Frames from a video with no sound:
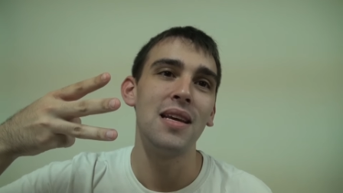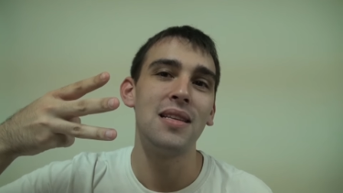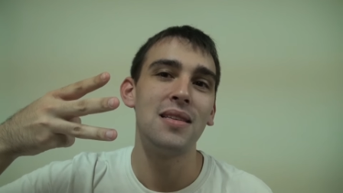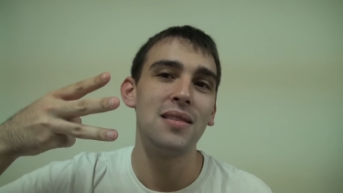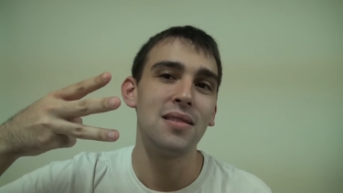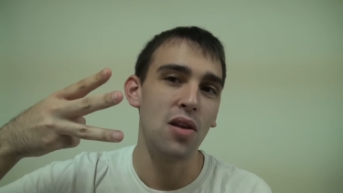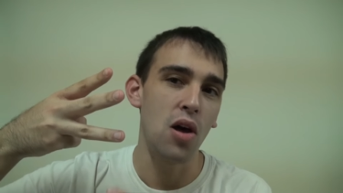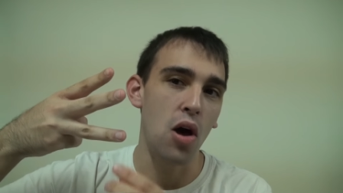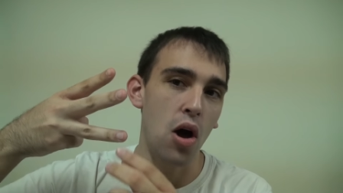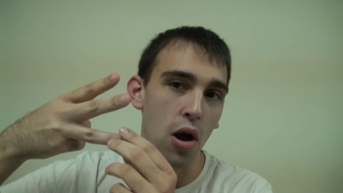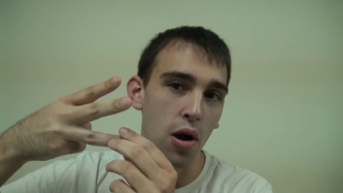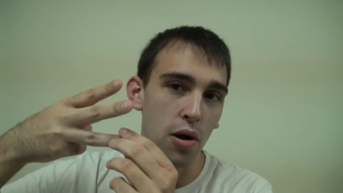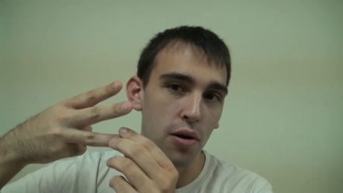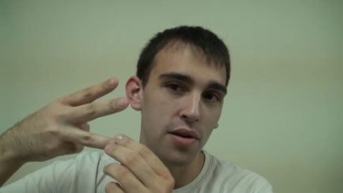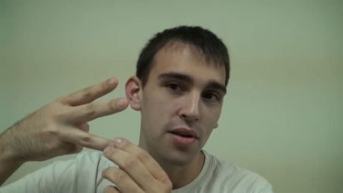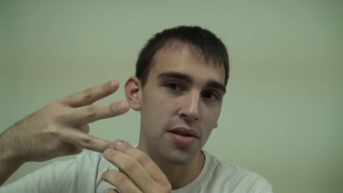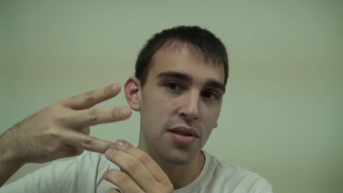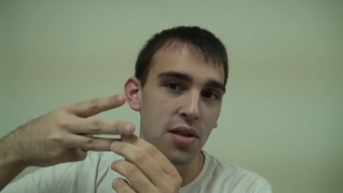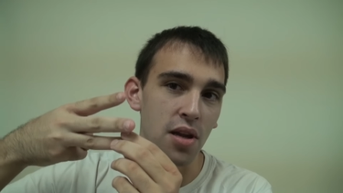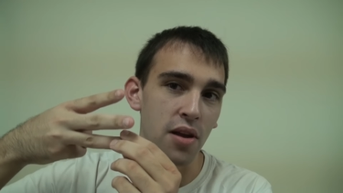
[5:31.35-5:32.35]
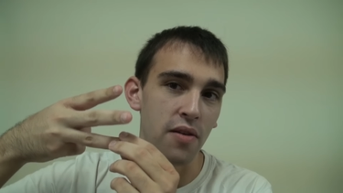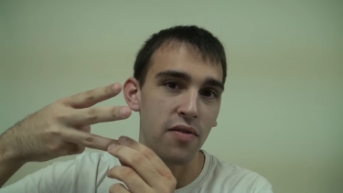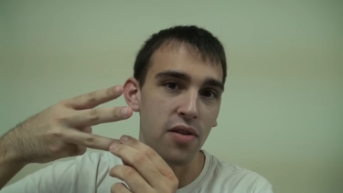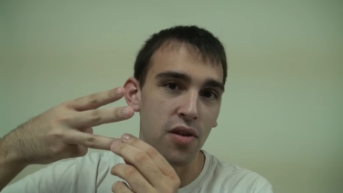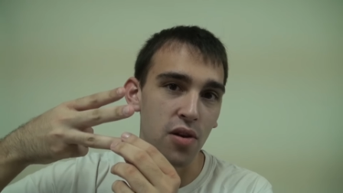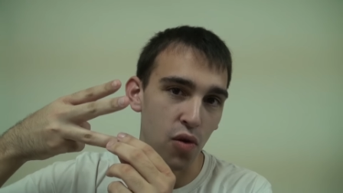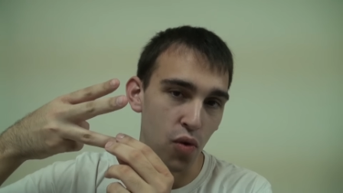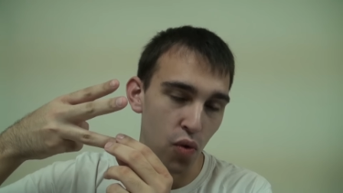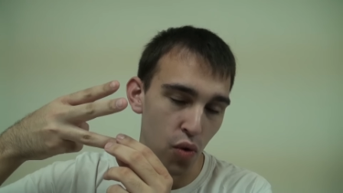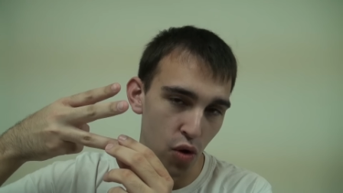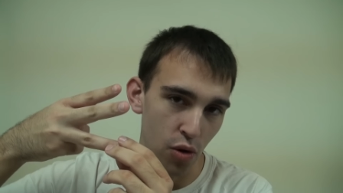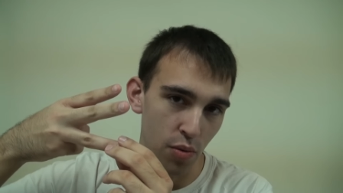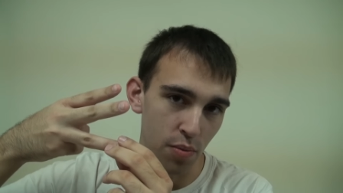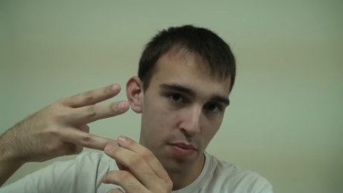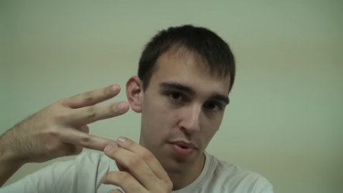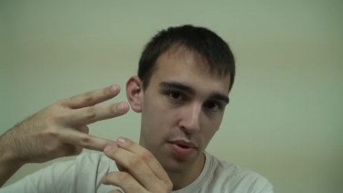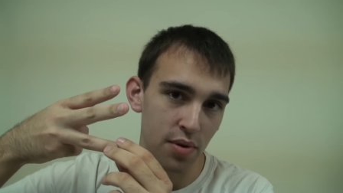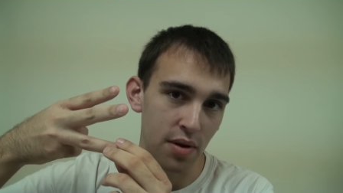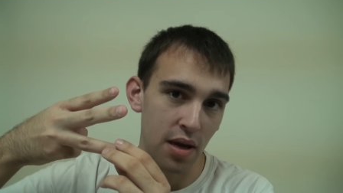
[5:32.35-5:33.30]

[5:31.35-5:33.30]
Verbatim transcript: it's the hardest of the group,